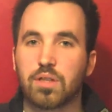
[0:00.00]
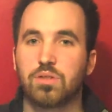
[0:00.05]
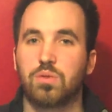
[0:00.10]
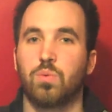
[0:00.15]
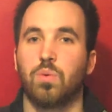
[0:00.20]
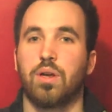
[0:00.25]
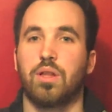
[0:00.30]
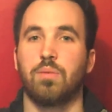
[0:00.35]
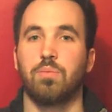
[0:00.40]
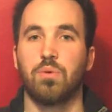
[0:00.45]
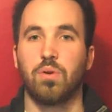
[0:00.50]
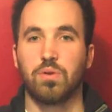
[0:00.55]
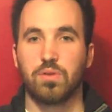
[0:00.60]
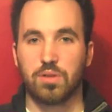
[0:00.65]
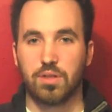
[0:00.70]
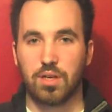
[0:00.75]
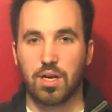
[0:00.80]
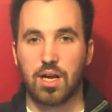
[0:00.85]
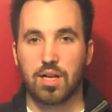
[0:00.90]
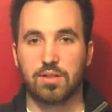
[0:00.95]
Let's weigh the
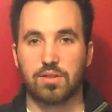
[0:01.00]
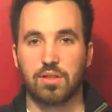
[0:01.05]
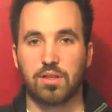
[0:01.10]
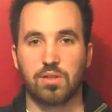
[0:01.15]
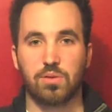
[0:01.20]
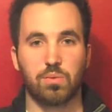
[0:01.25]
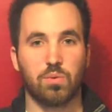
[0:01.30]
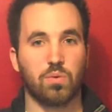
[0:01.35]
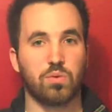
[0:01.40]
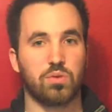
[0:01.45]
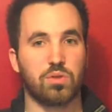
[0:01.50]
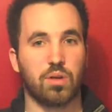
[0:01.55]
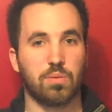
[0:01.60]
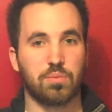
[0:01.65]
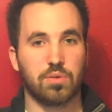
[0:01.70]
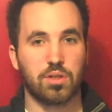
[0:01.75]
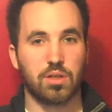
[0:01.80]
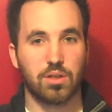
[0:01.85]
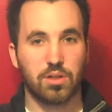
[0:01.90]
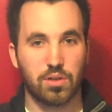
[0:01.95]
pros and cons of this. We won't
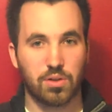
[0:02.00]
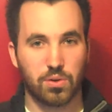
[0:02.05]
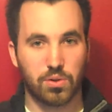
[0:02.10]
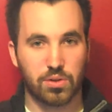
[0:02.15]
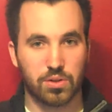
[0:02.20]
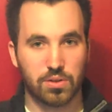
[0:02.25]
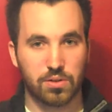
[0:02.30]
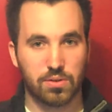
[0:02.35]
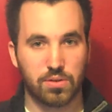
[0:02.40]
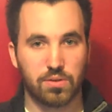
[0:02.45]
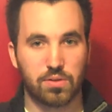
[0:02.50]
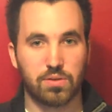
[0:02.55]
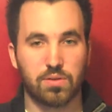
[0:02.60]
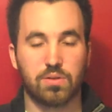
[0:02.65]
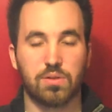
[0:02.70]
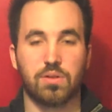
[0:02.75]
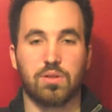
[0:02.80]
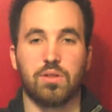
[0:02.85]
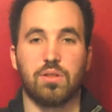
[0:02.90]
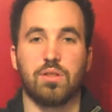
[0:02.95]
jump to conclusions.
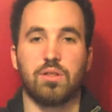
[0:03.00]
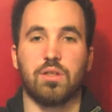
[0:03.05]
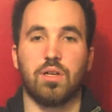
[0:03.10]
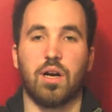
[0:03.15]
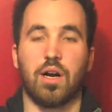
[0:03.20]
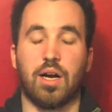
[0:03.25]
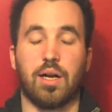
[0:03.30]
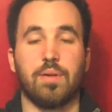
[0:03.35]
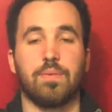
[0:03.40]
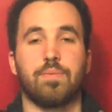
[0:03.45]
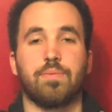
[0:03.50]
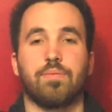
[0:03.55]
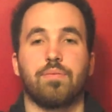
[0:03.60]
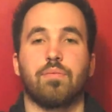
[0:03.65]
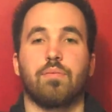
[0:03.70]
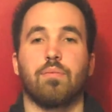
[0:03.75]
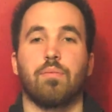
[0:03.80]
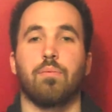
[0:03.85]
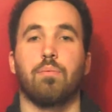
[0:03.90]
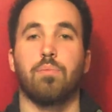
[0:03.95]
All right.
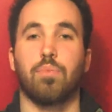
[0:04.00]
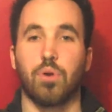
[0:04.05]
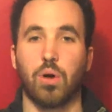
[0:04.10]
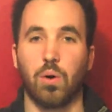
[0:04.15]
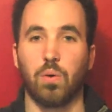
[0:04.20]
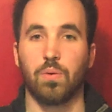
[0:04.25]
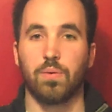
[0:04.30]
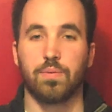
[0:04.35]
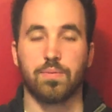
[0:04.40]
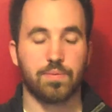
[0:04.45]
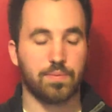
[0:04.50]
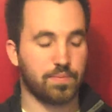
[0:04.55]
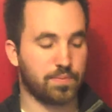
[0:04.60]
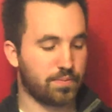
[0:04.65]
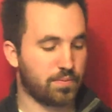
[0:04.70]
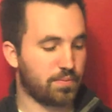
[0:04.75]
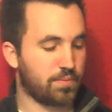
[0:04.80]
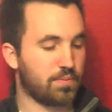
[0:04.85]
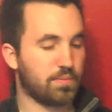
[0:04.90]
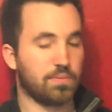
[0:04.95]
Pro.
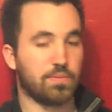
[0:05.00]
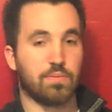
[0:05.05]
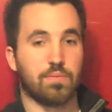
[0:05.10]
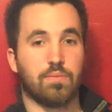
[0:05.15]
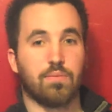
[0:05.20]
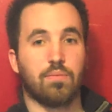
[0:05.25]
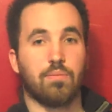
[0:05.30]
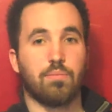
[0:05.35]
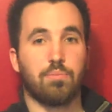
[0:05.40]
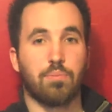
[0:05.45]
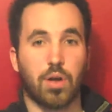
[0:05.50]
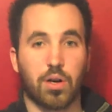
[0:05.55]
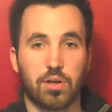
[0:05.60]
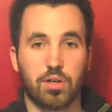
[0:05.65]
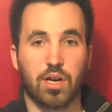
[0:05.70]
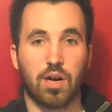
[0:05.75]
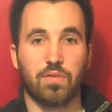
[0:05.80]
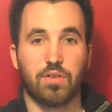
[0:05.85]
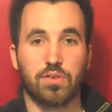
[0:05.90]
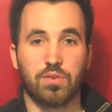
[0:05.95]

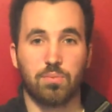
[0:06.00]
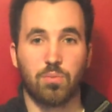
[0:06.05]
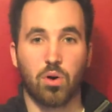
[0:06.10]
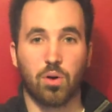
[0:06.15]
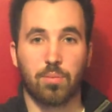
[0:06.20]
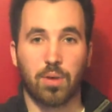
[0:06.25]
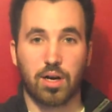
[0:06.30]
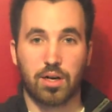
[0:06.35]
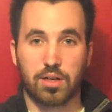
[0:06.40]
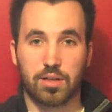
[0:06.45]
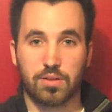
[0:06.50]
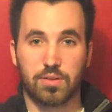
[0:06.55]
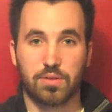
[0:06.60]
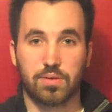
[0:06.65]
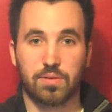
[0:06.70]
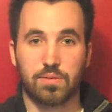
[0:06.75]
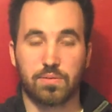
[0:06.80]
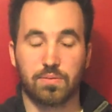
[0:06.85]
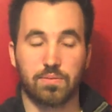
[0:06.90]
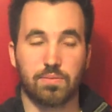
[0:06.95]
Better coverage for more
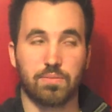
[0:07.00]
Americans.